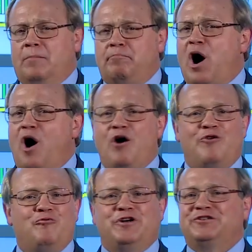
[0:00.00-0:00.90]
Paul
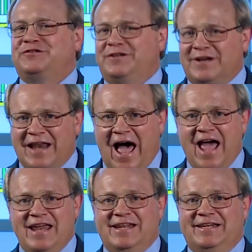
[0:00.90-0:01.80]
was
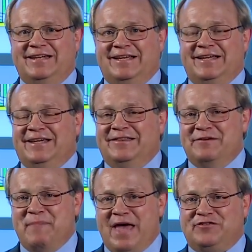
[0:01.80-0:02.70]
delighted the
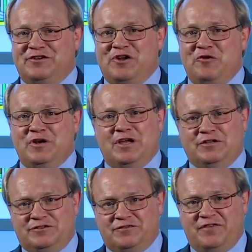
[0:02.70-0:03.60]

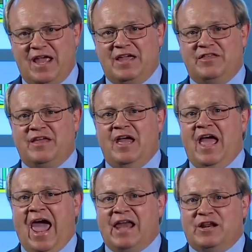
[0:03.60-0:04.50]
Macedonians' faith
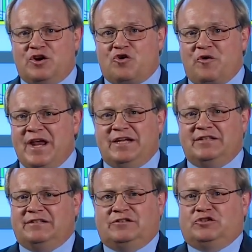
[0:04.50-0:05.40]
had
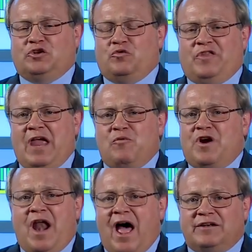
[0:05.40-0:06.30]
increased, so they were
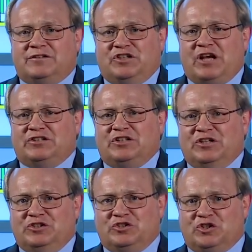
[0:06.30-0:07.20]
not just
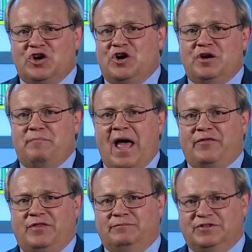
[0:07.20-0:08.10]
concerned
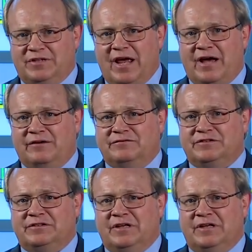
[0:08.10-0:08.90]
about themselves.